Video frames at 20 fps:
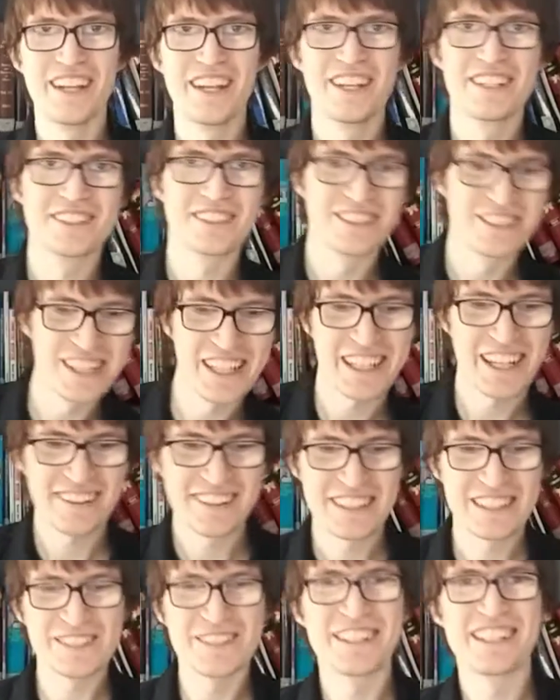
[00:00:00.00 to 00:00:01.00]
So check out
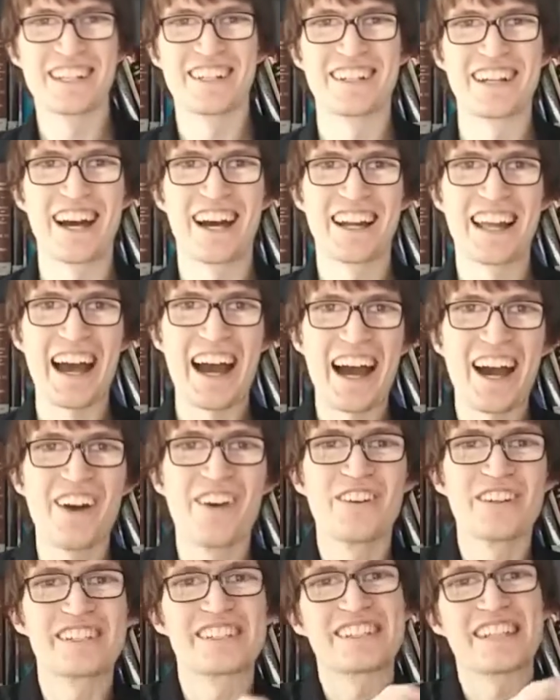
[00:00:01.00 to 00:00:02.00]
this video on
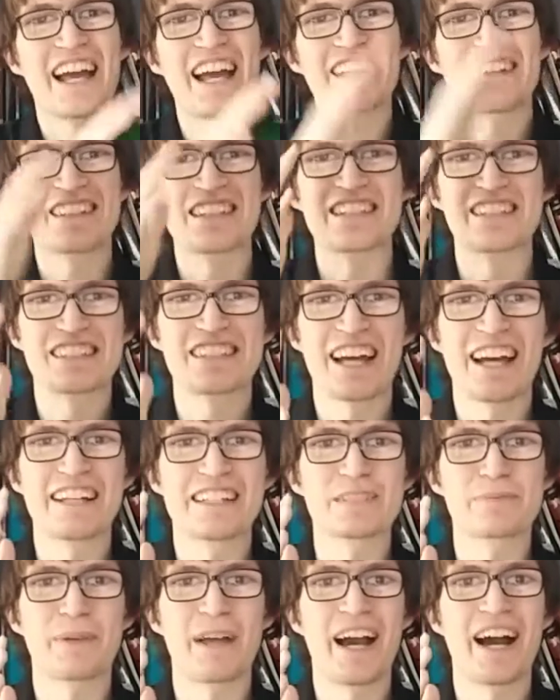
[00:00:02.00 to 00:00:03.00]
how exactly the
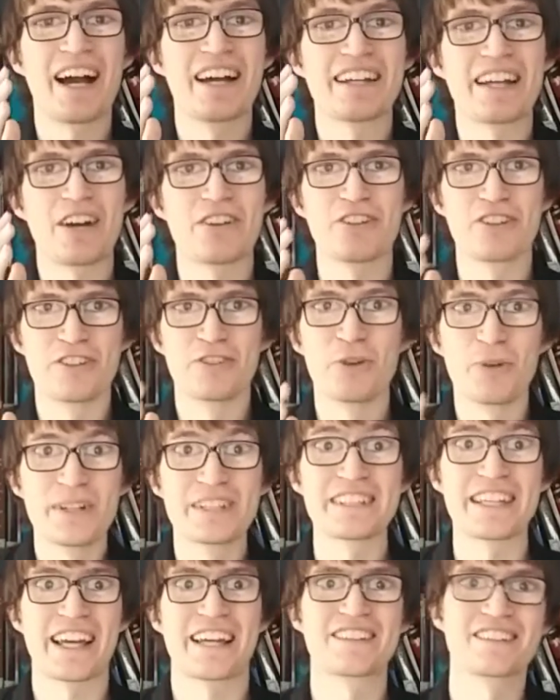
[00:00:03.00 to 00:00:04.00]
science behind how your noise
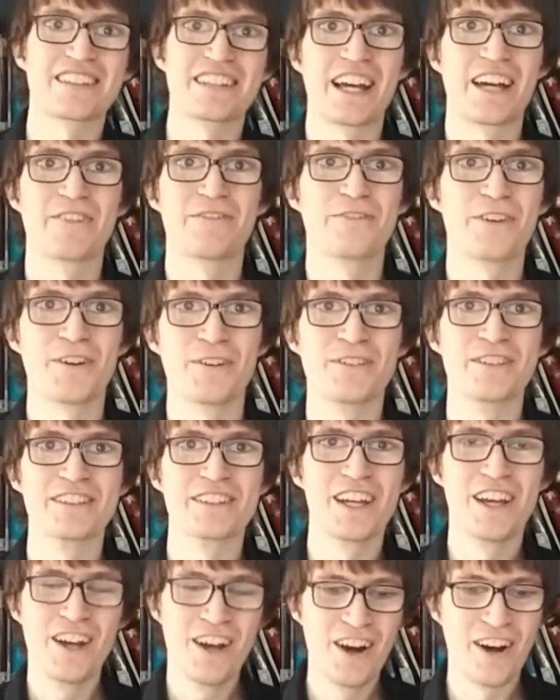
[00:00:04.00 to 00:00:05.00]
canceling headphones
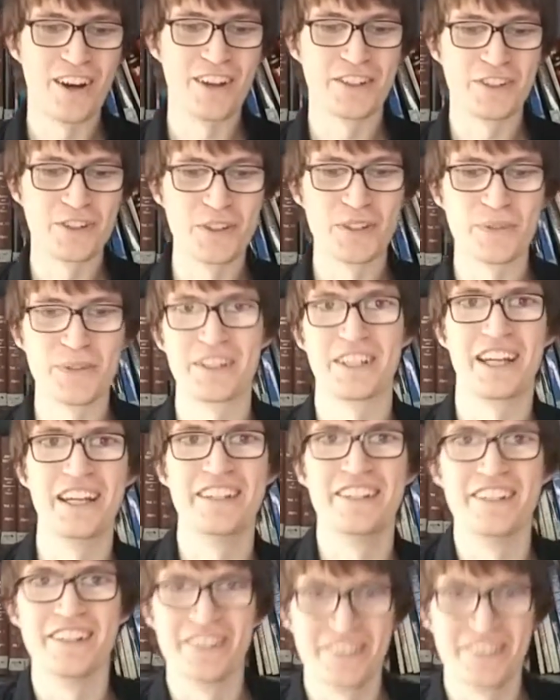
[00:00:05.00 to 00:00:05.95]
are doing what they do.